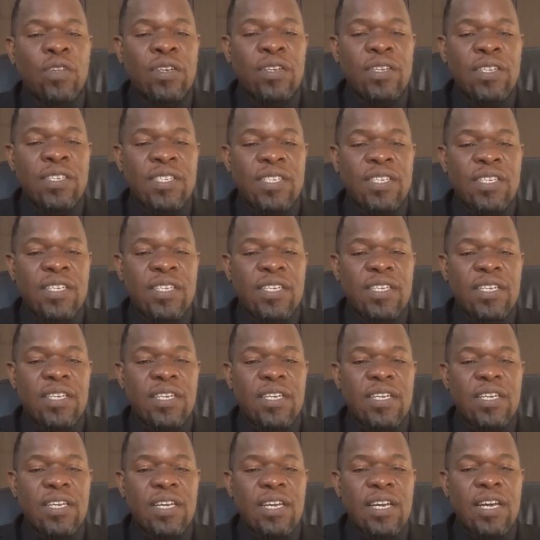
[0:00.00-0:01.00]
risk
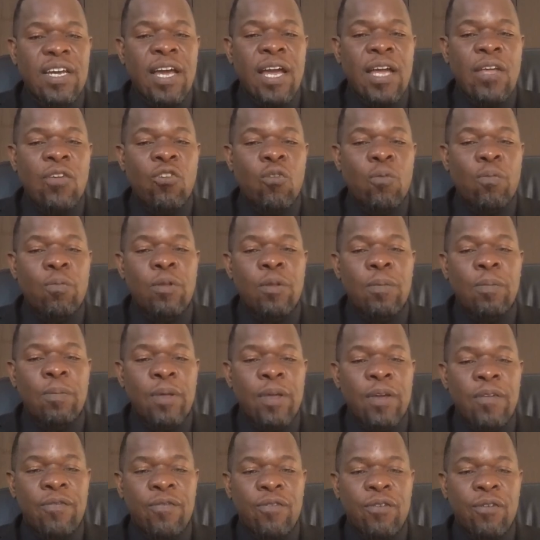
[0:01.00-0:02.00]
can you
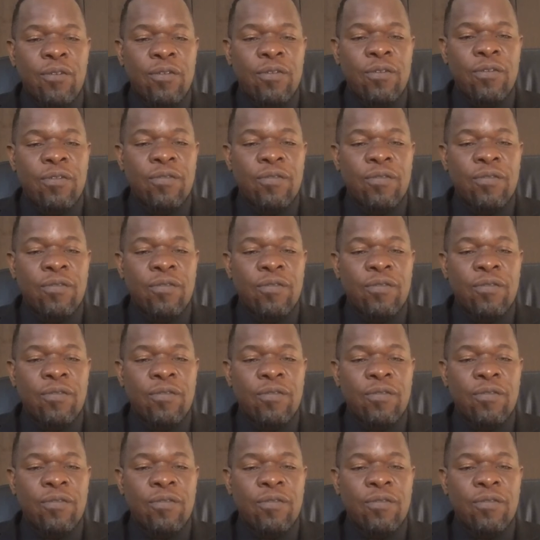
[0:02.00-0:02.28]
prepare for?